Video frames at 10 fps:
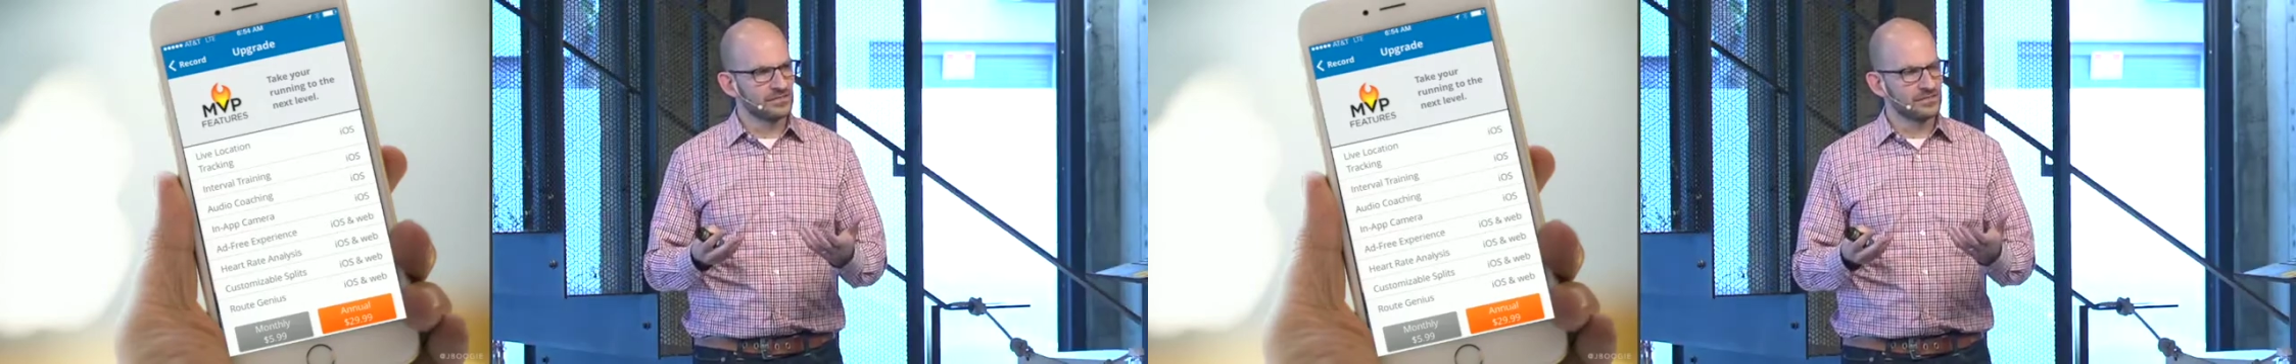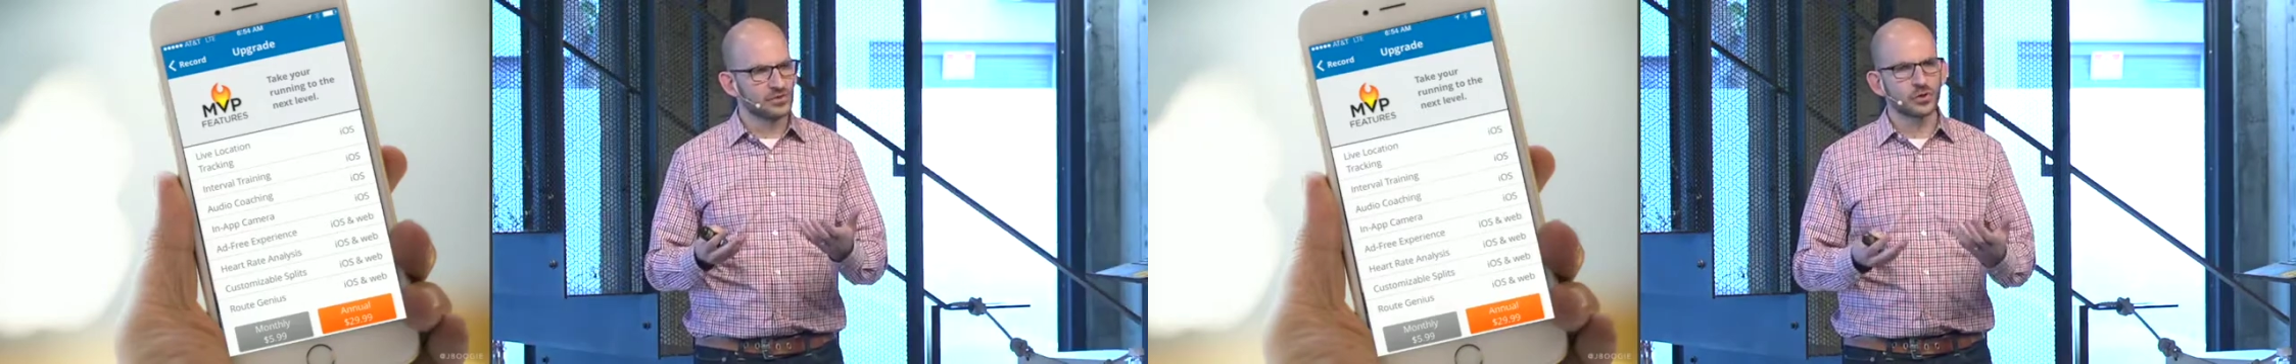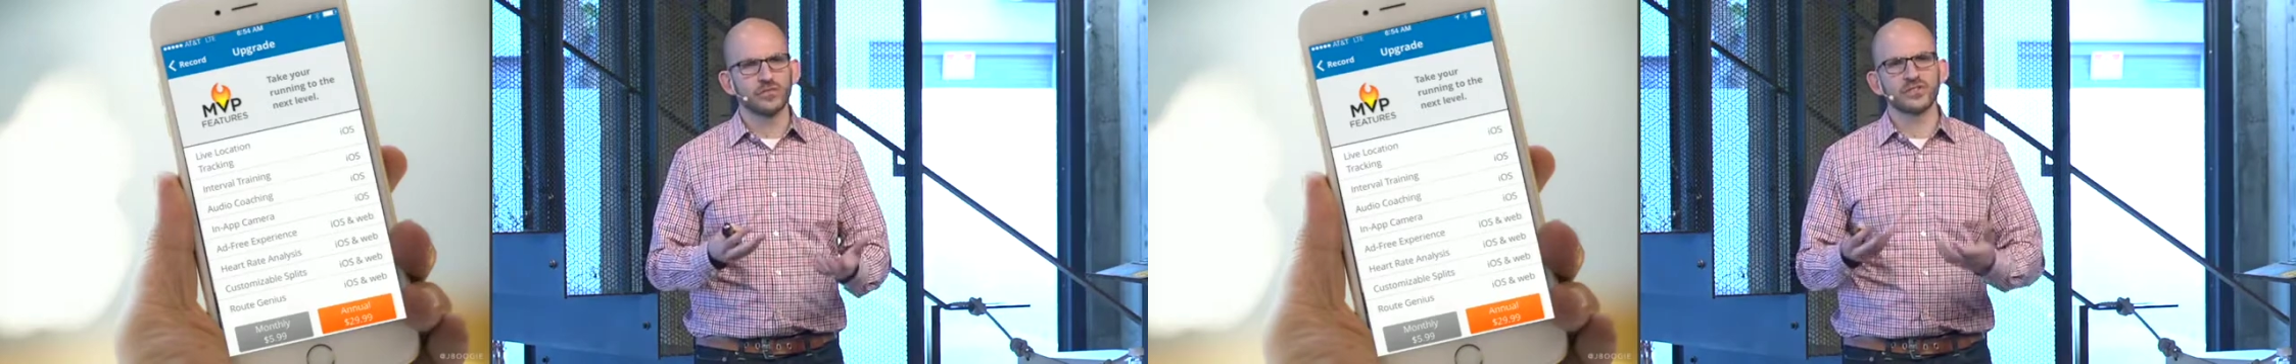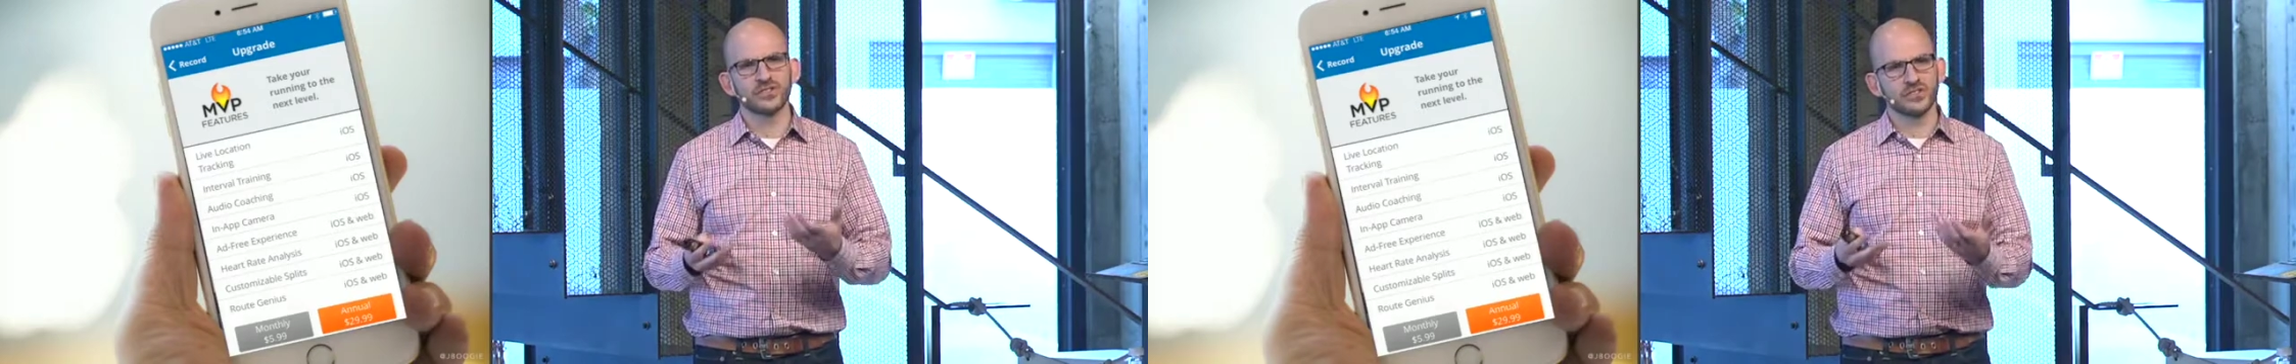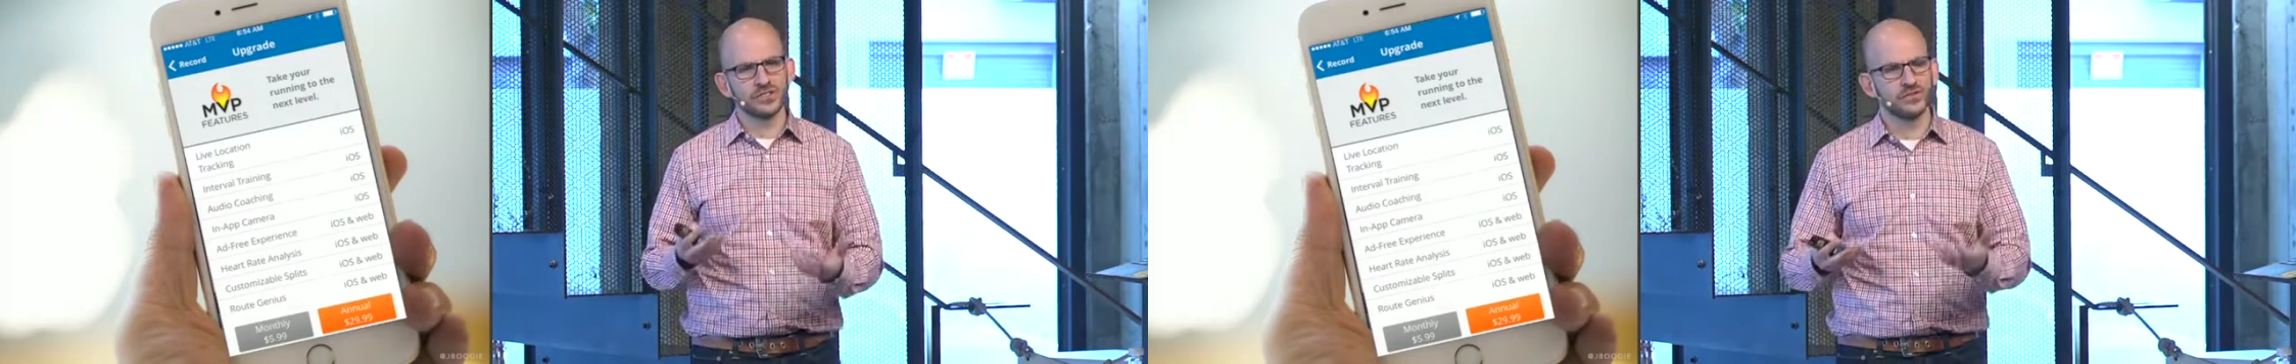
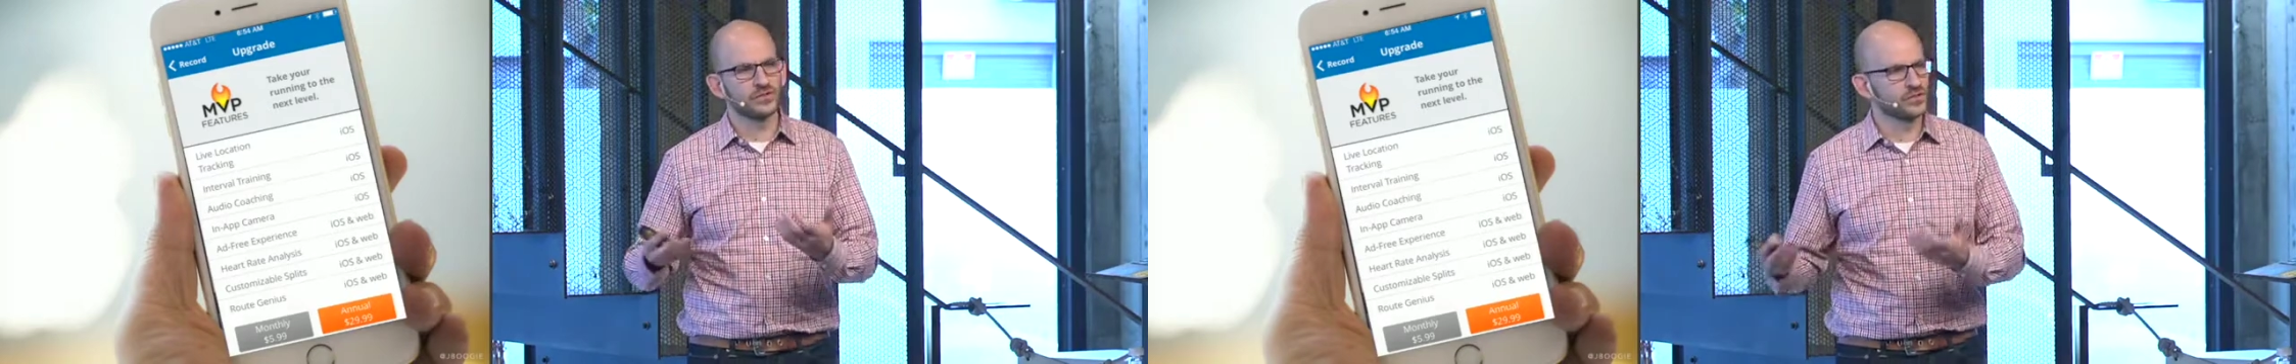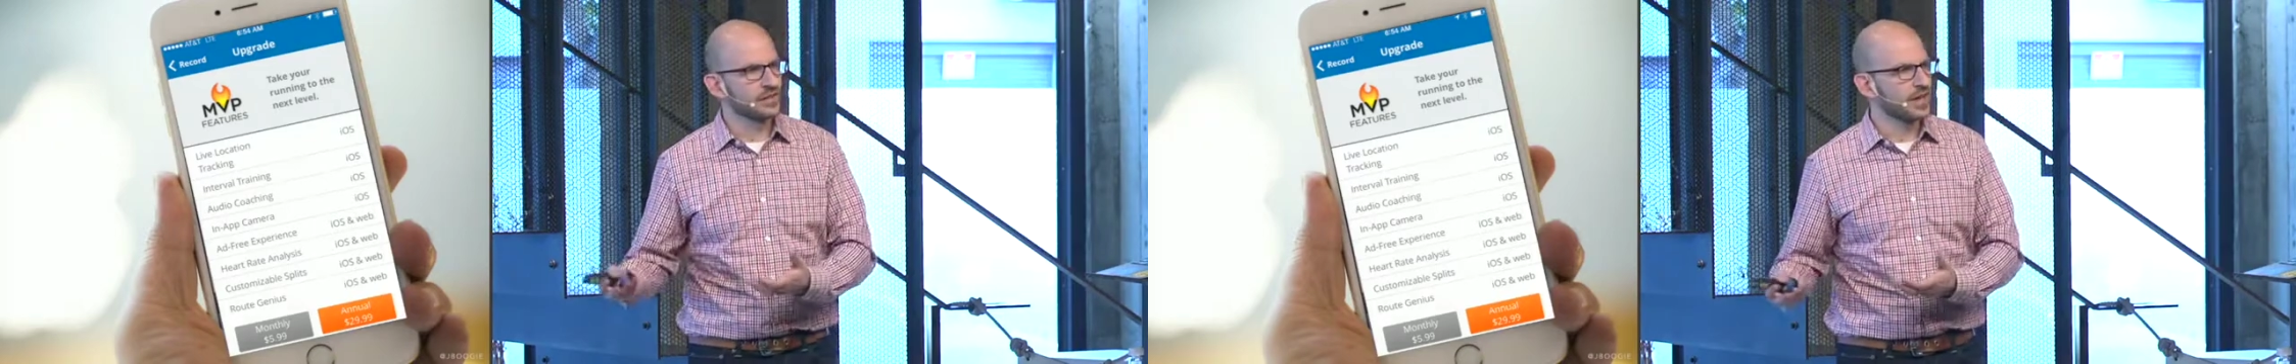services and these features